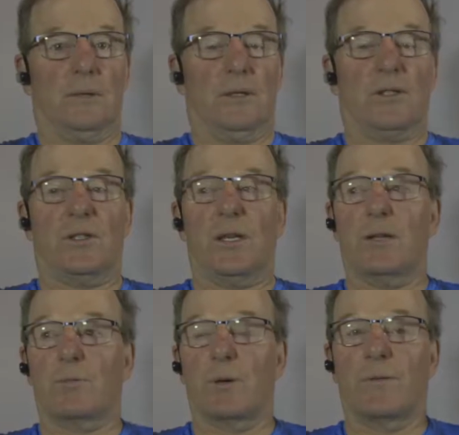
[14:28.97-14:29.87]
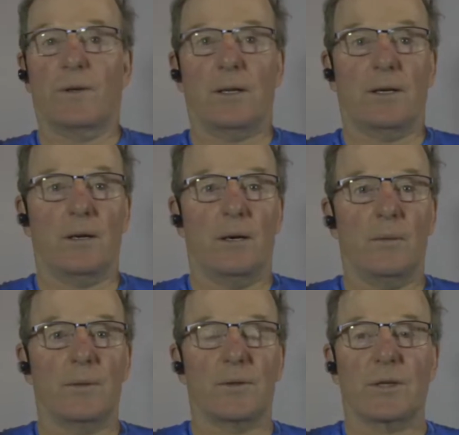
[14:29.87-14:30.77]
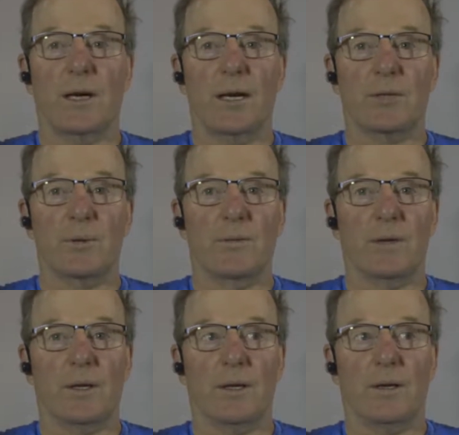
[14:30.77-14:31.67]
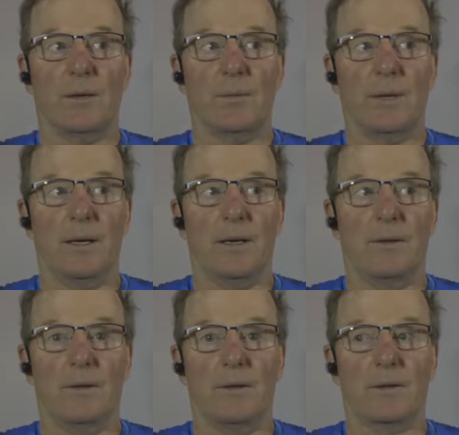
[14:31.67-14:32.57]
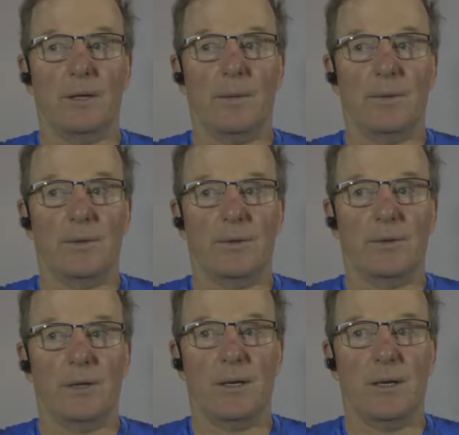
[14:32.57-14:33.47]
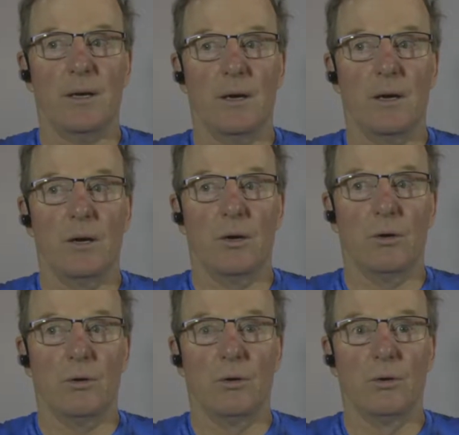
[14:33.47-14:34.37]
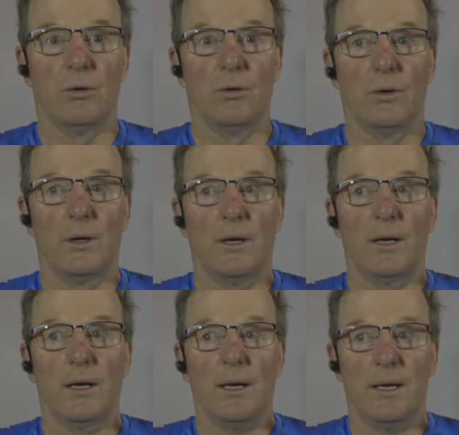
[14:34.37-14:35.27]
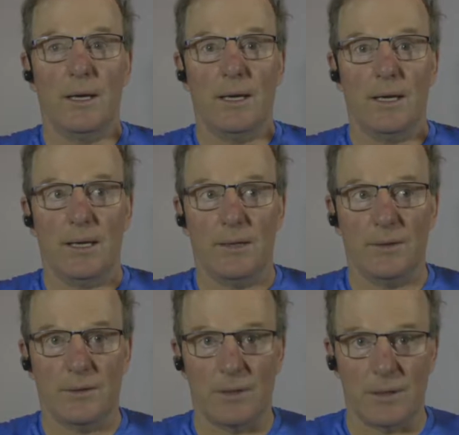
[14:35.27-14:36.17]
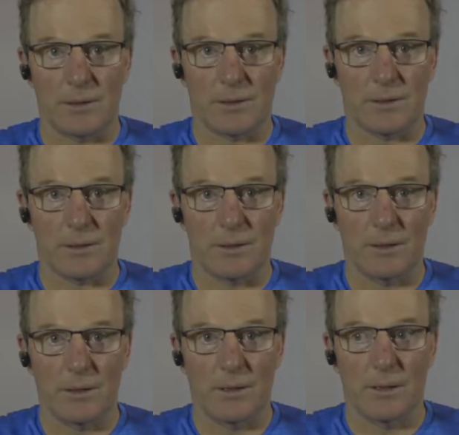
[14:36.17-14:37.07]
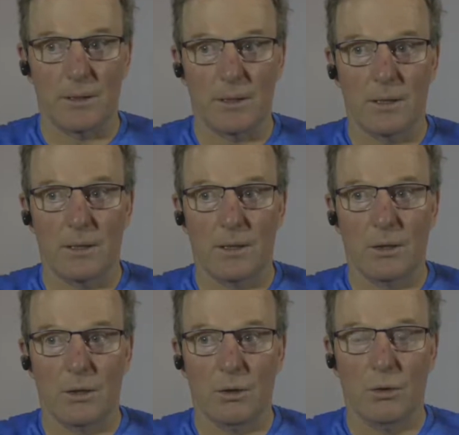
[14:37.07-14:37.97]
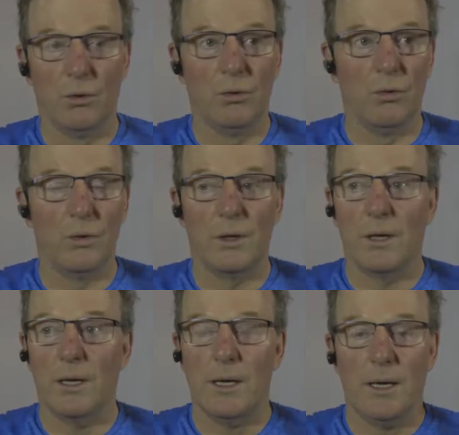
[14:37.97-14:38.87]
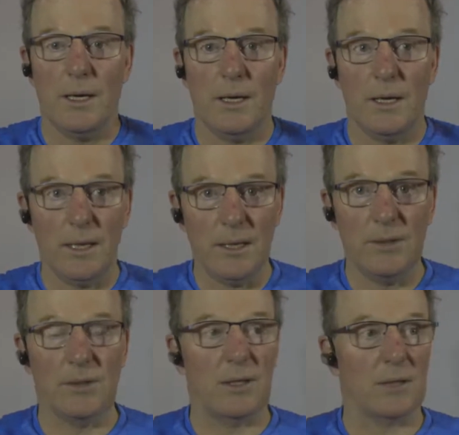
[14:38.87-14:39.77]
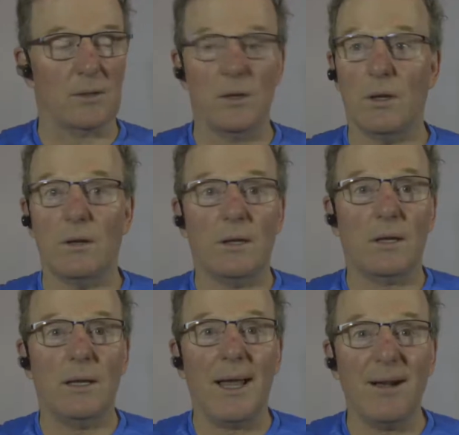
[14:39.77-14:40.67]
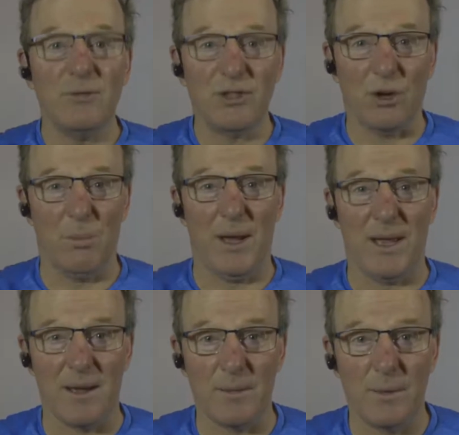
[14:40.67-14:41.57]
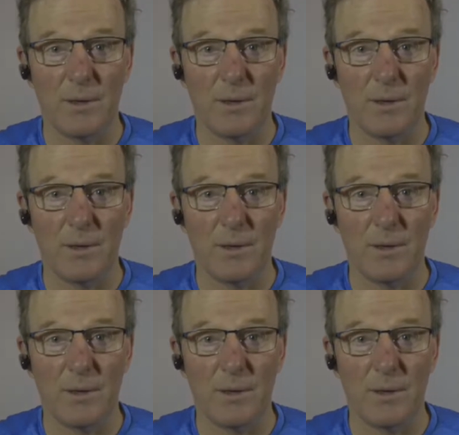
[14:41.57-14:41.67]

sea is perfectly calm, the sky is perfectly calm, and the disciples say, who is this? Who is this? The clouds obey him.